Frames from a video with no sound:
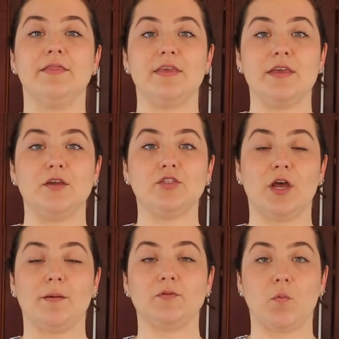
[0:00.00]
the
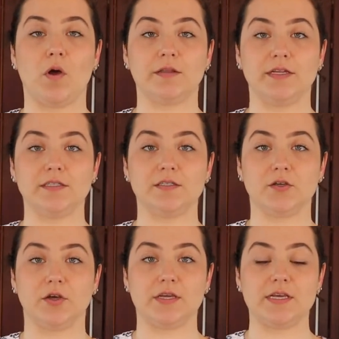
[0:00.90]
chopped walnuts,
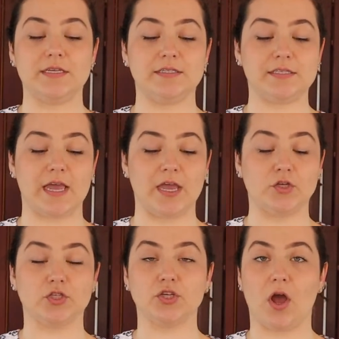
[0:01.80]
cookies,
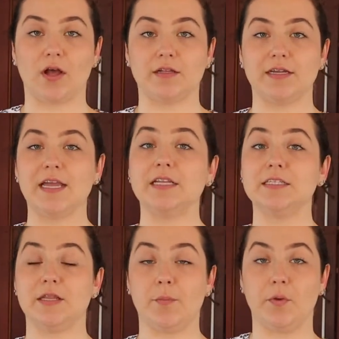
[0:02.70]
and chocolate
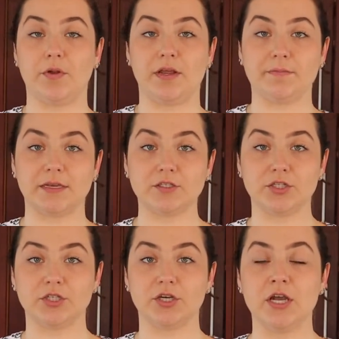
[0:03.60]
into the pudding
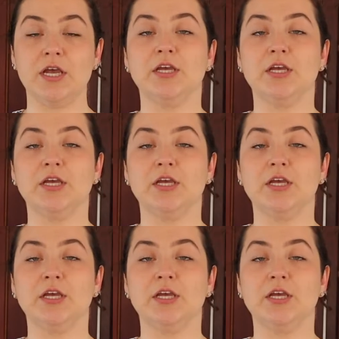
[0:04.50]
mixture,